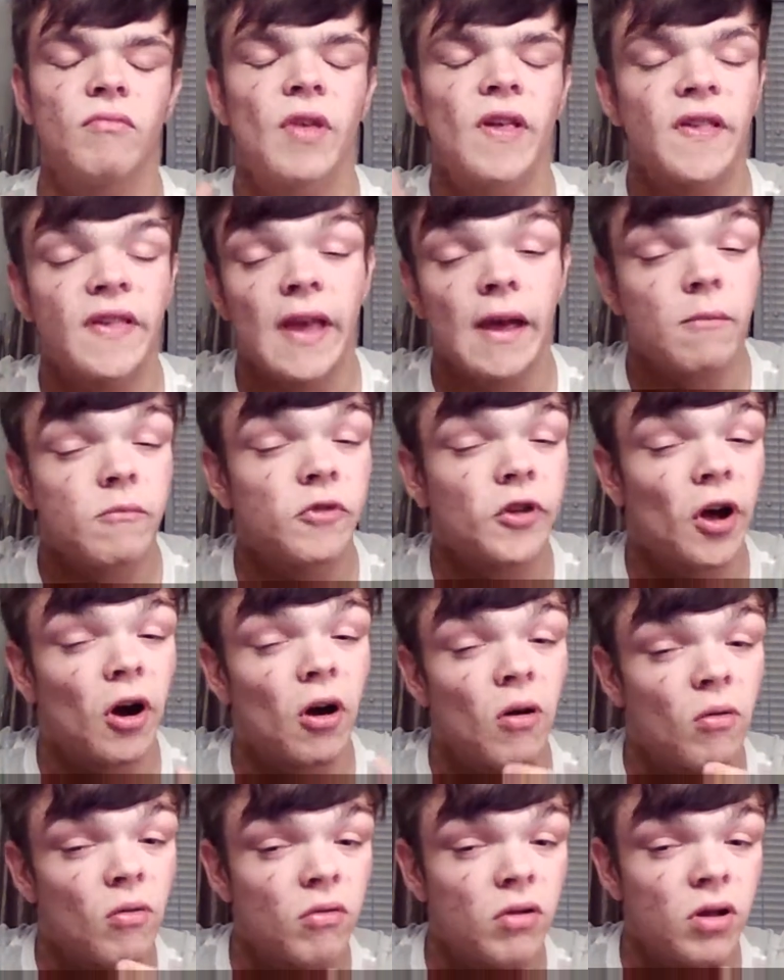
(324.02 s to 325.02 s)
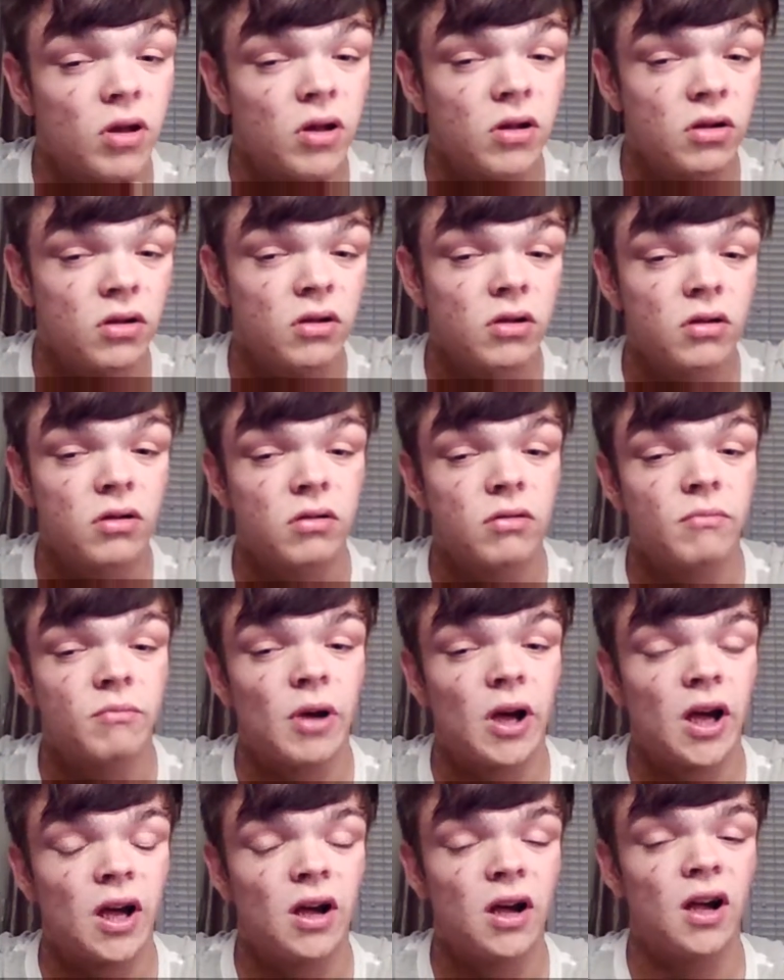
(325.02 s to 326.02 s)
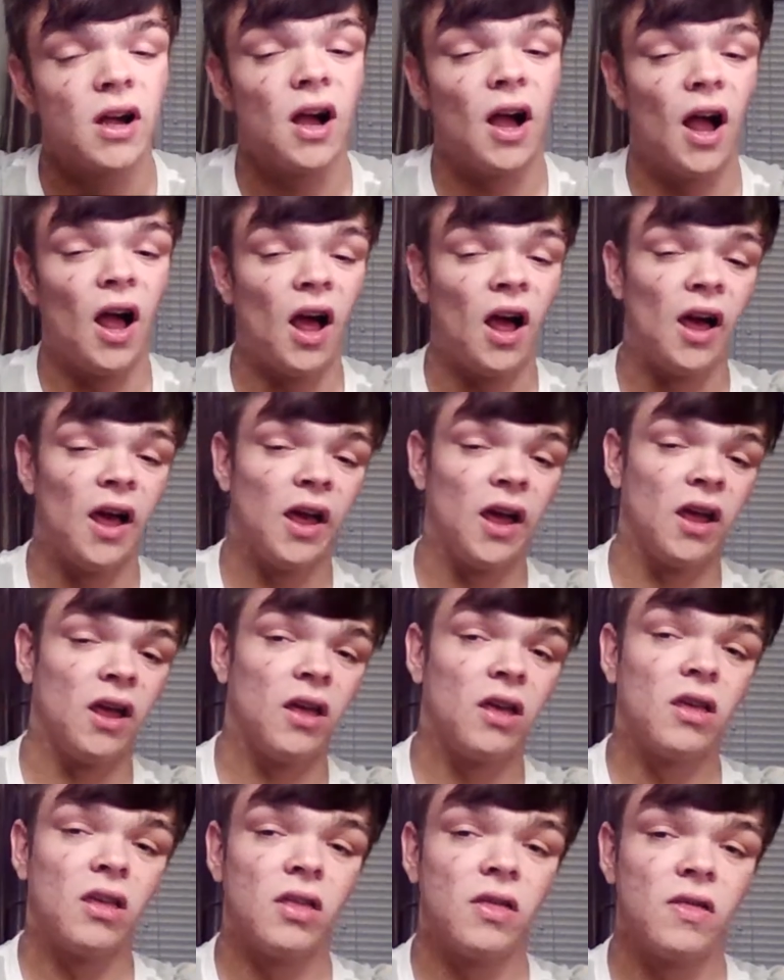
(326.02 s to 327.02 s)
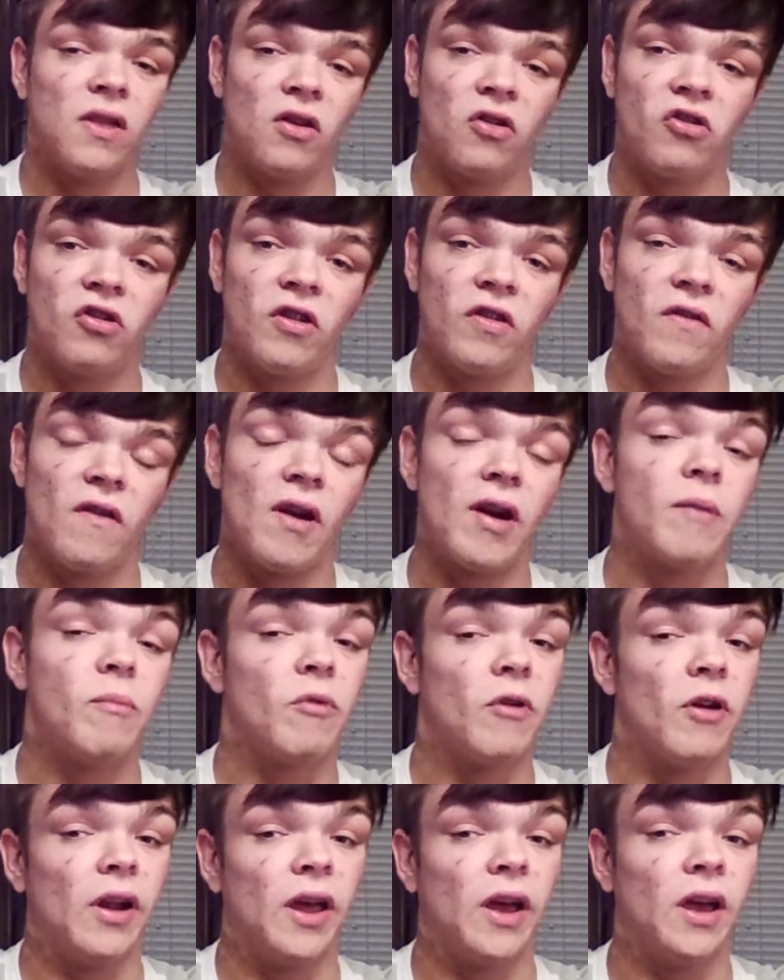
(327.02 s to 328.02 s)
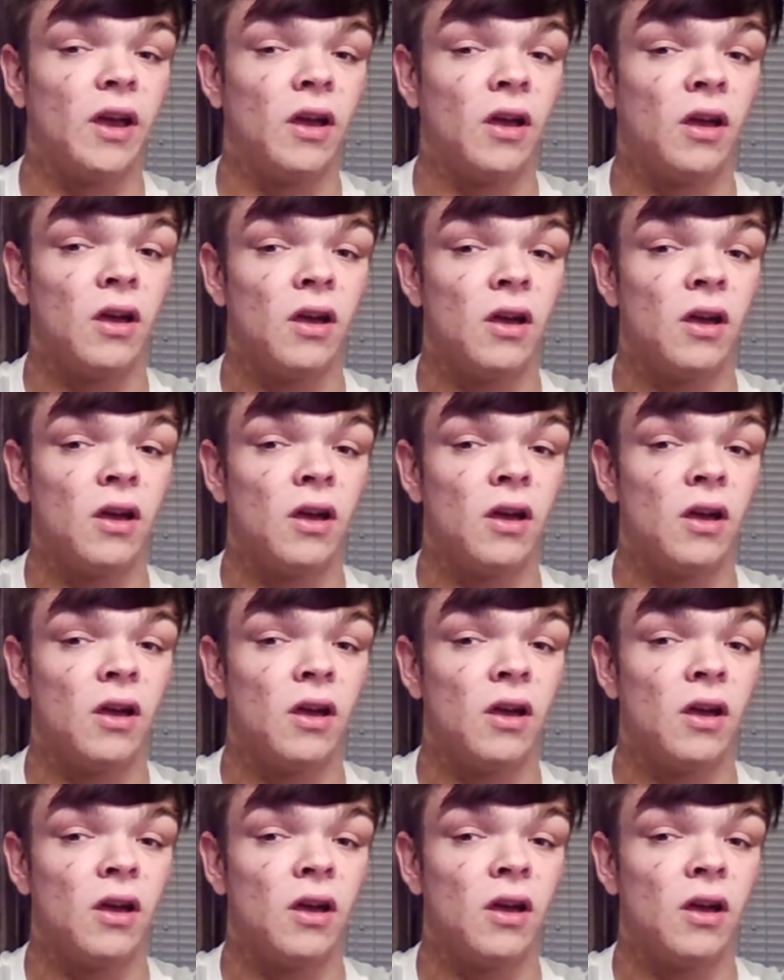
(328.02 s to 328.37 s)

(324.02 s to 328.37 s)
the same tone, but I think she's very pretty.